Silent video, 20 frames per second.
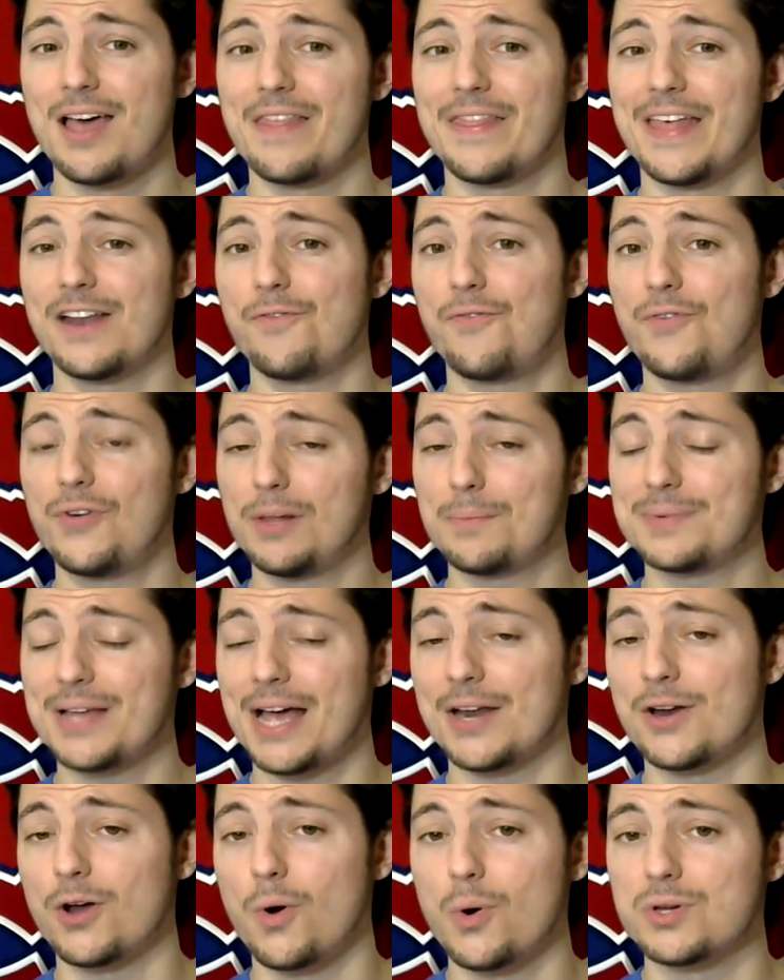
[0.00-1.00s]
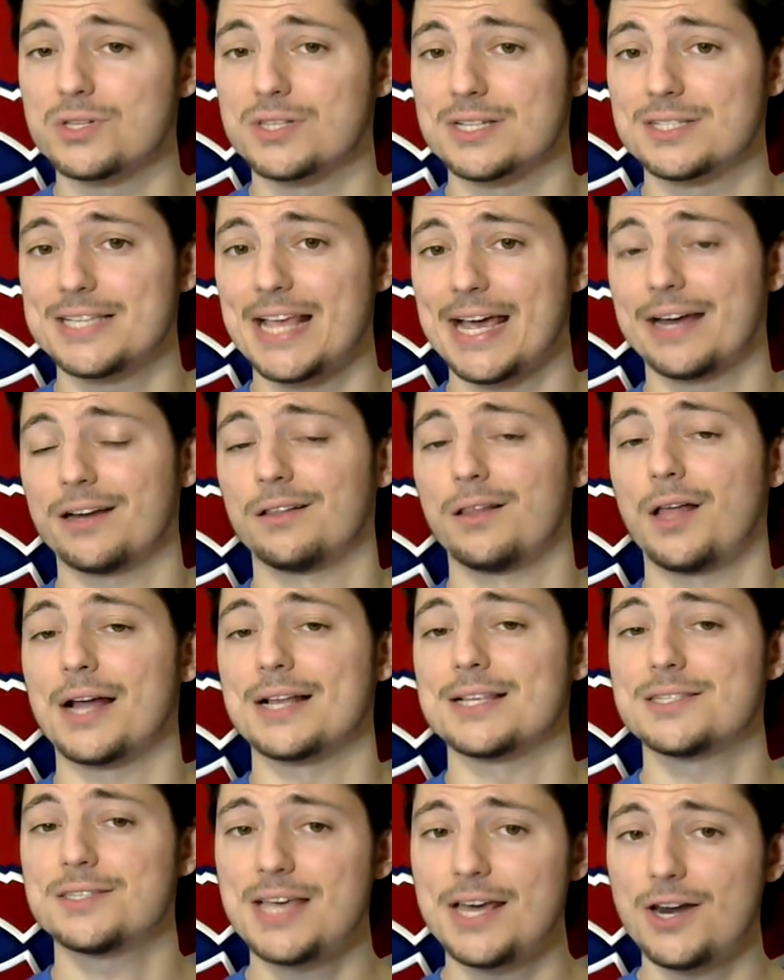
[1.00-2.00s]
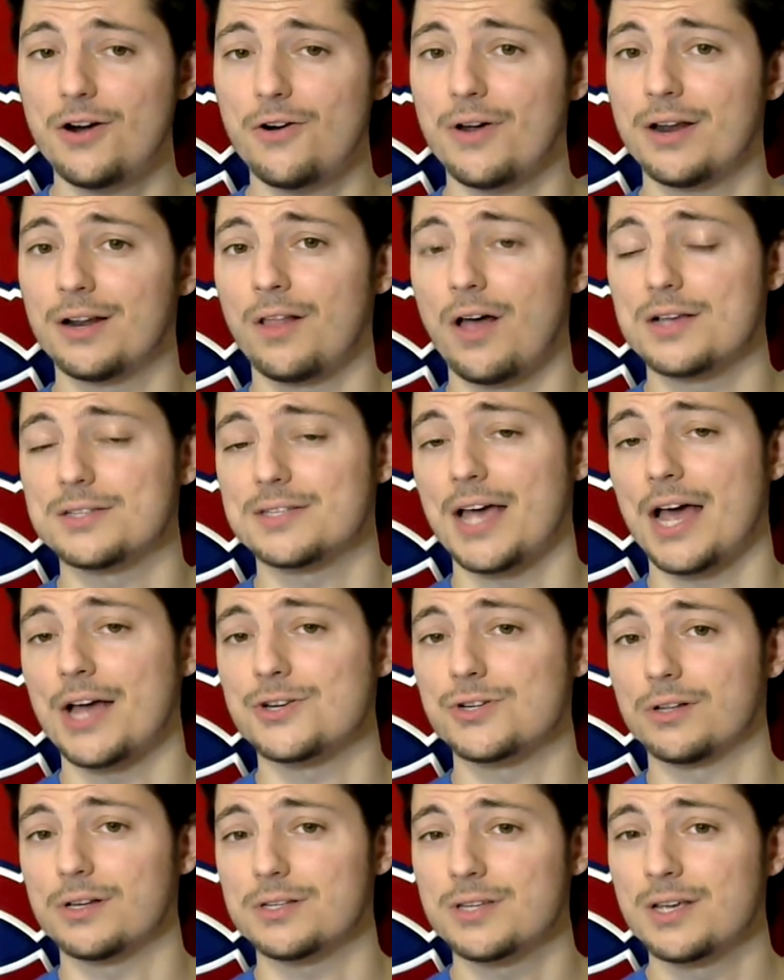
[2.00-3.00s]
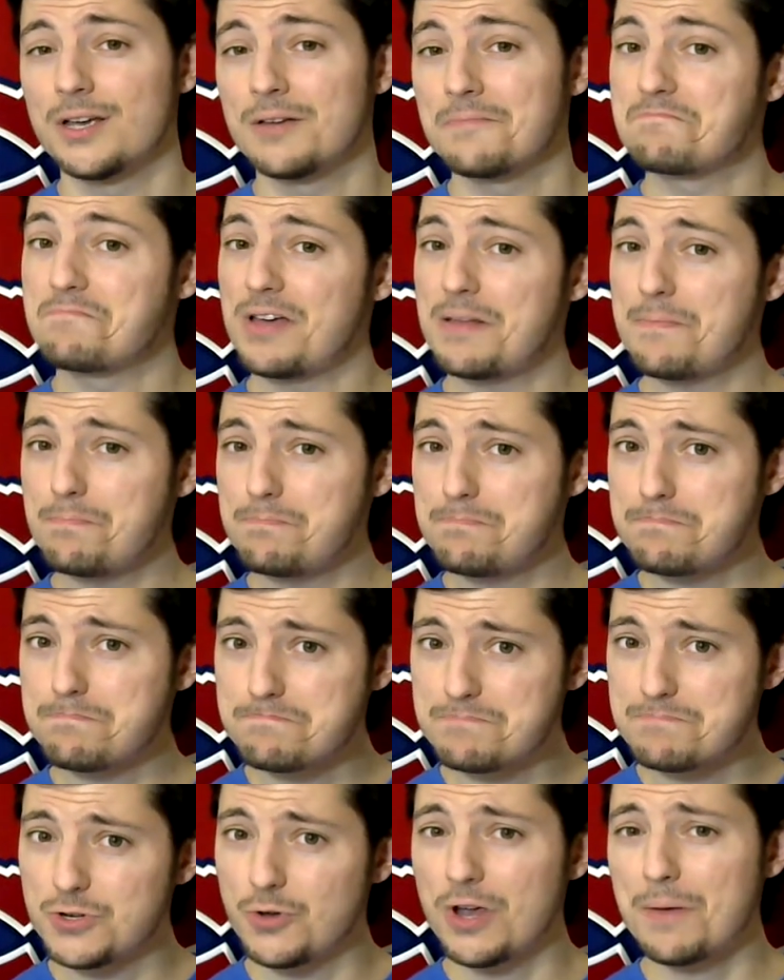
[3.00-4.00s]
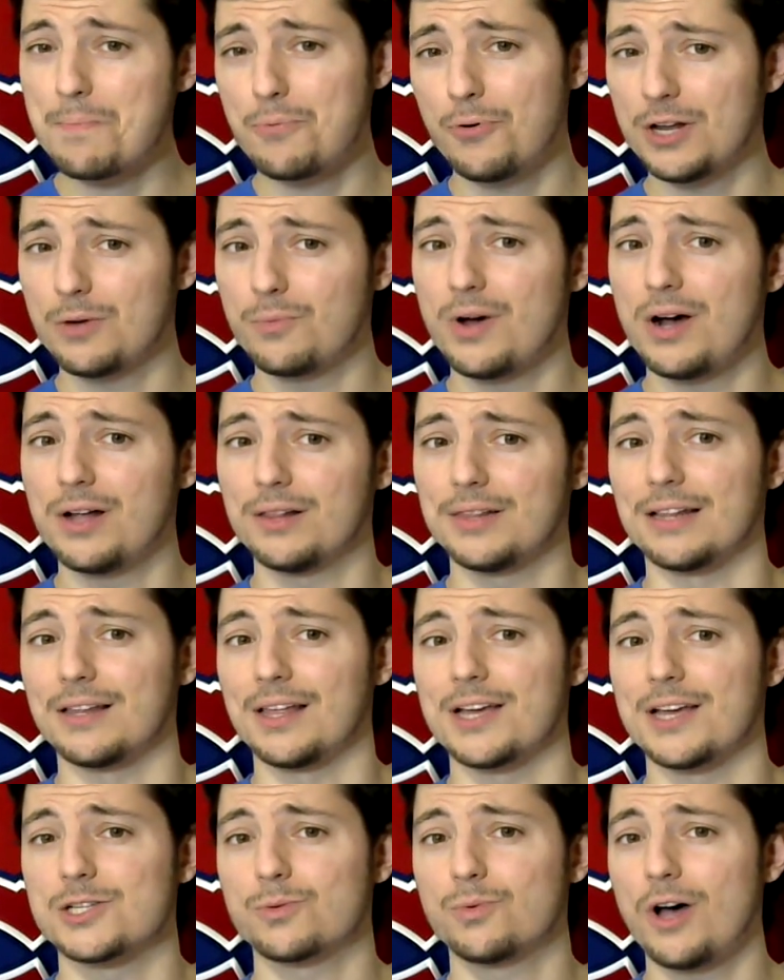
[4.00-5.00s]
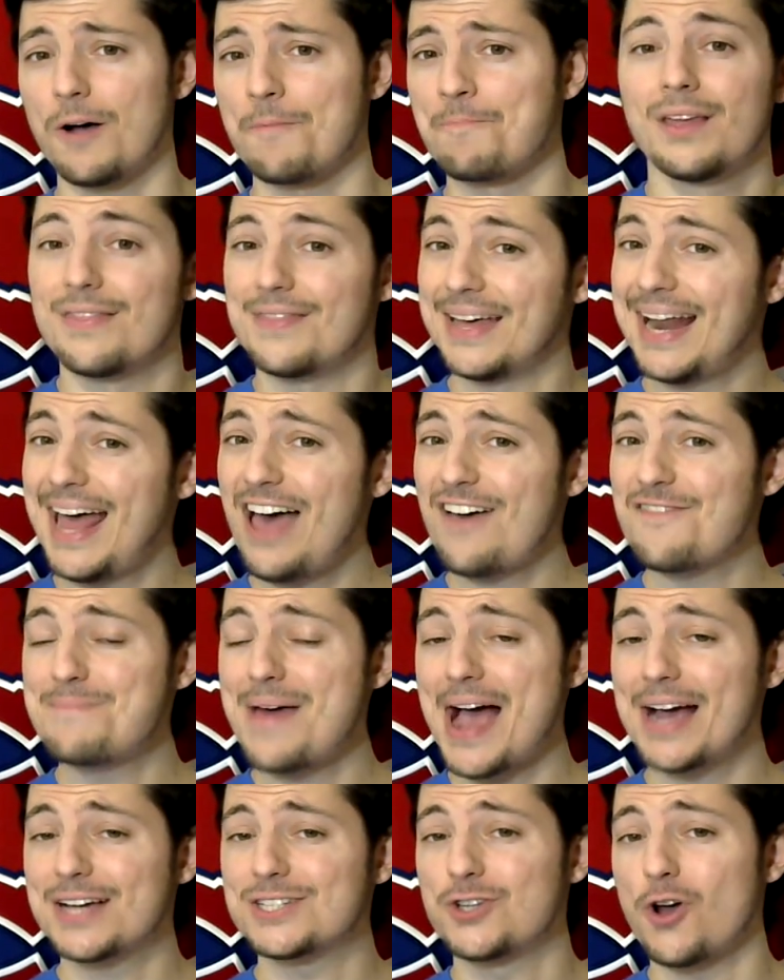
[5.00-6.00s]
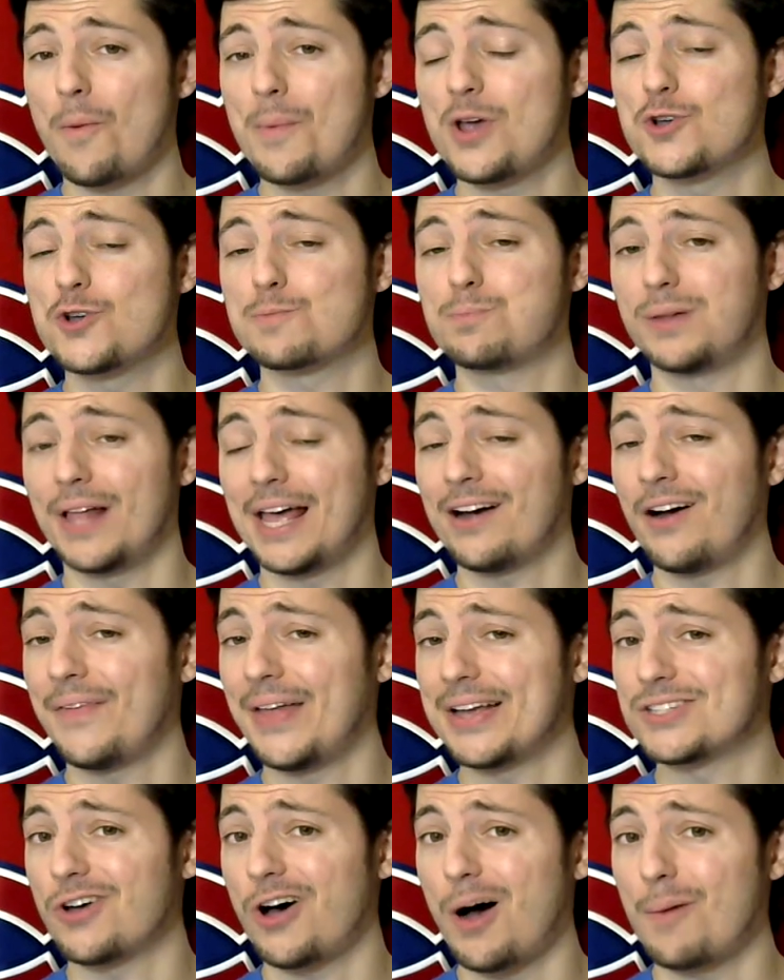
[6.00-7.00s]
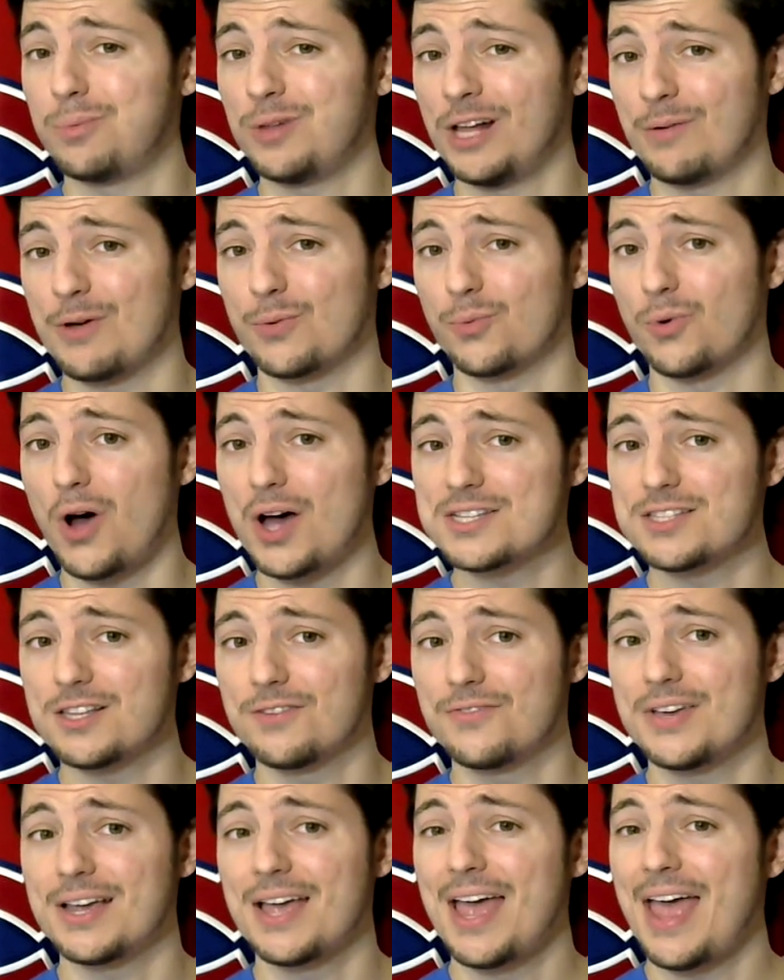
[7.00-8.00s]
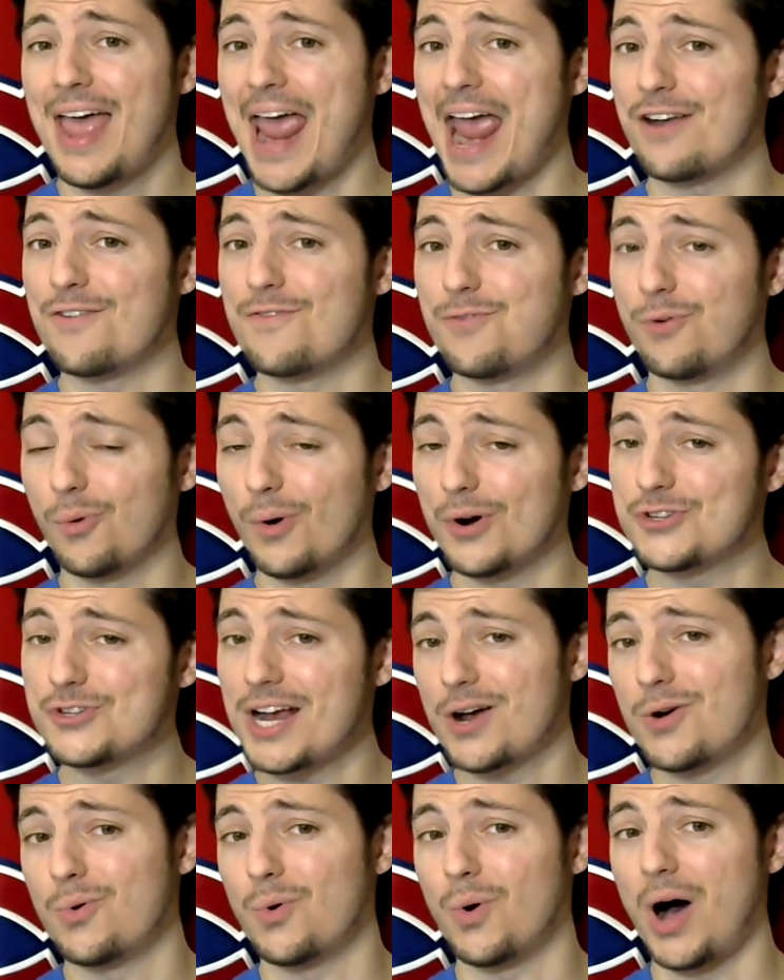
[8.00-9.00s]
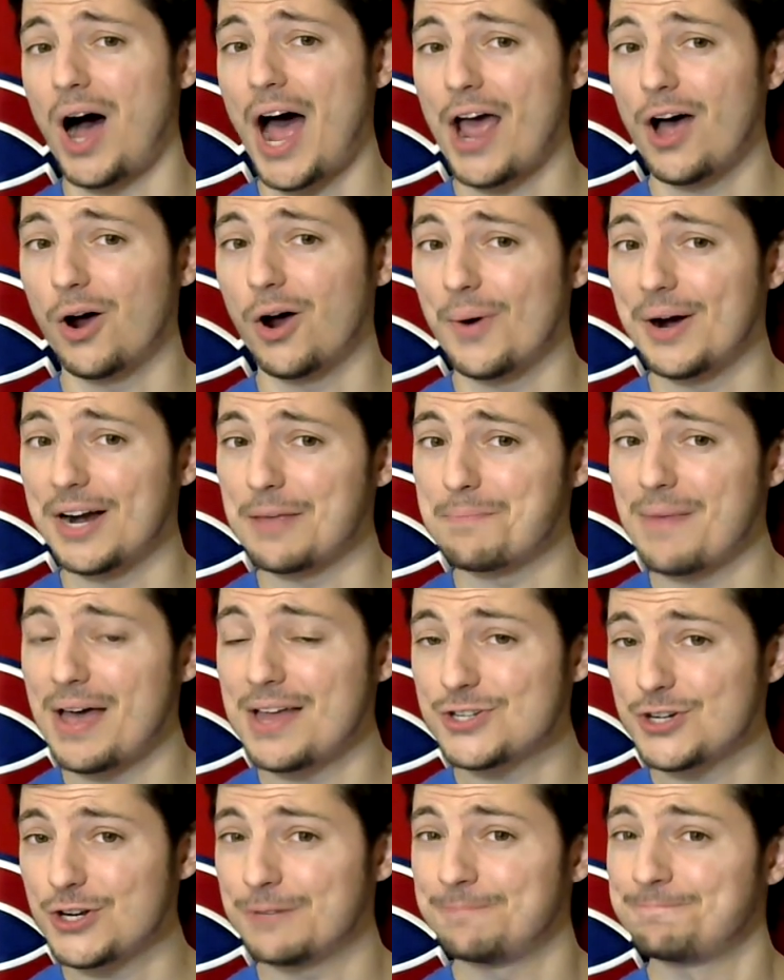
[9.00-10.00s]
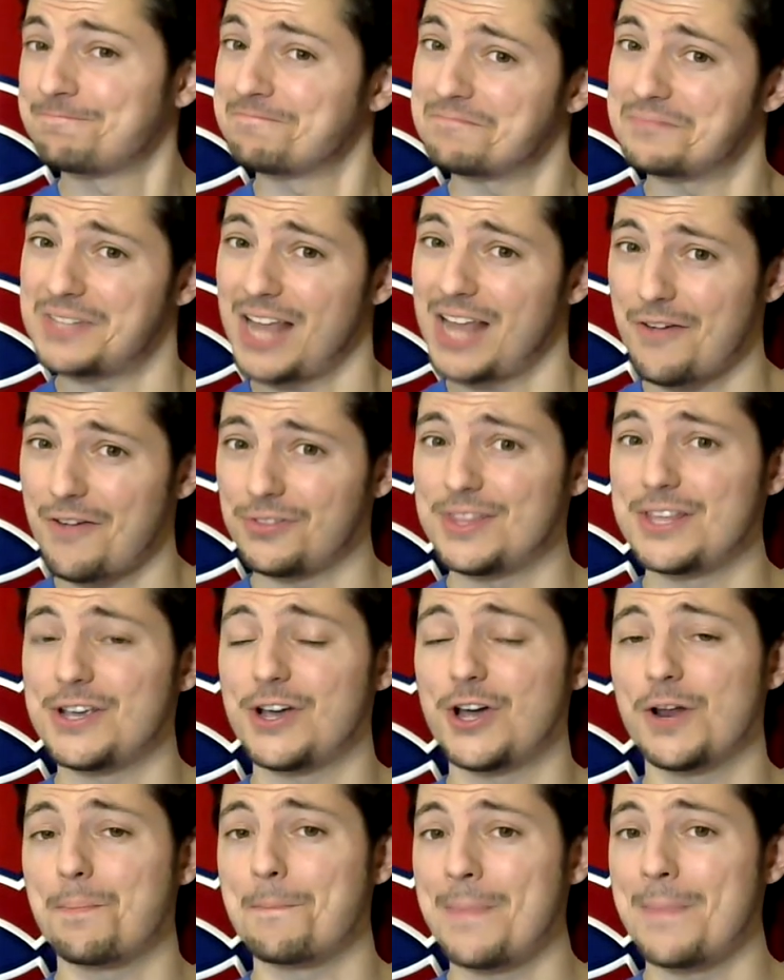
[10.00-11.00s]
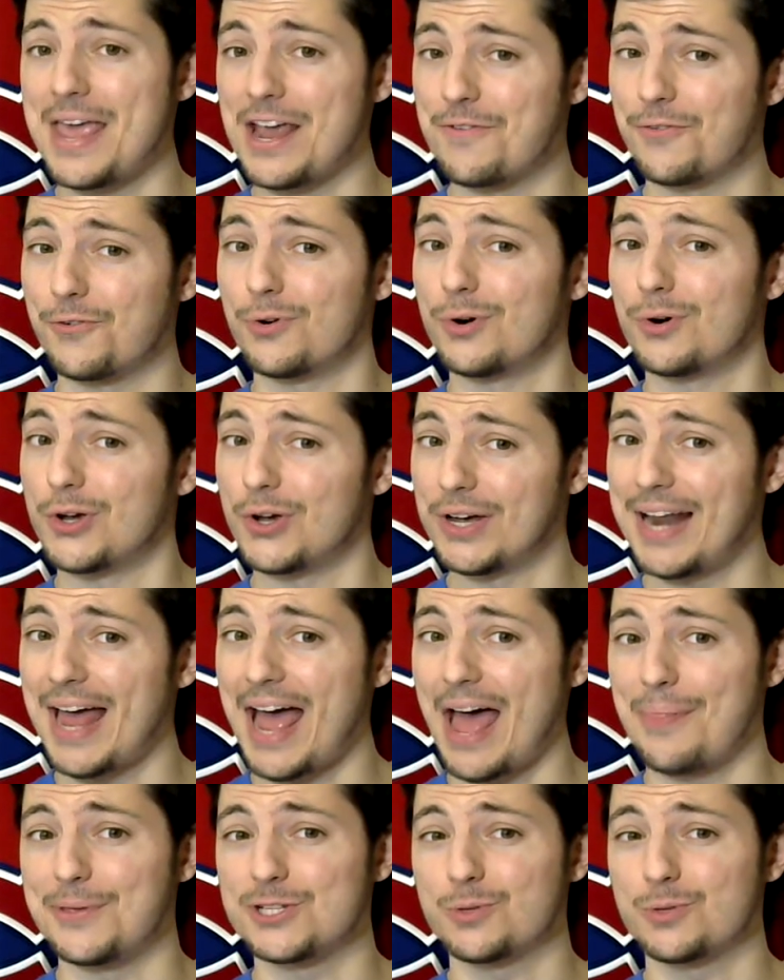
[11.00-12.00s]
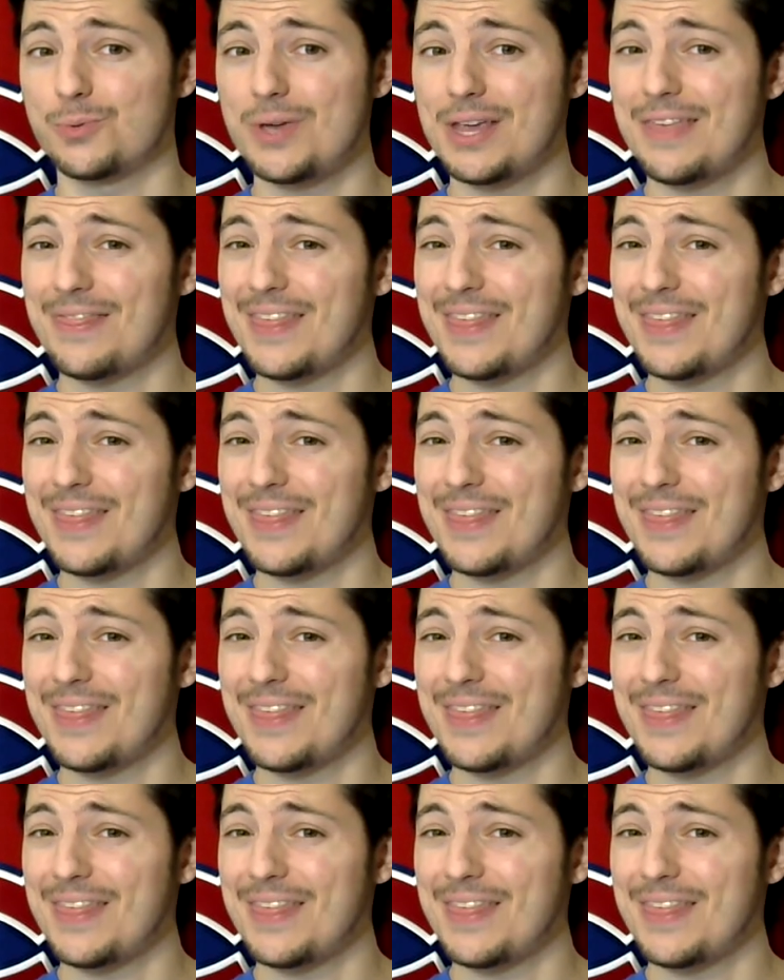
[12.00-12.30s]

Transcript: Then Philip Dano, who is the second line center in Los Angeles, been doing pretty well lately as well. Then I have Max Domi, who's playing on that top line with Roslovic and Voracek, who I already mentioned. Definitely could make for a good ad this week.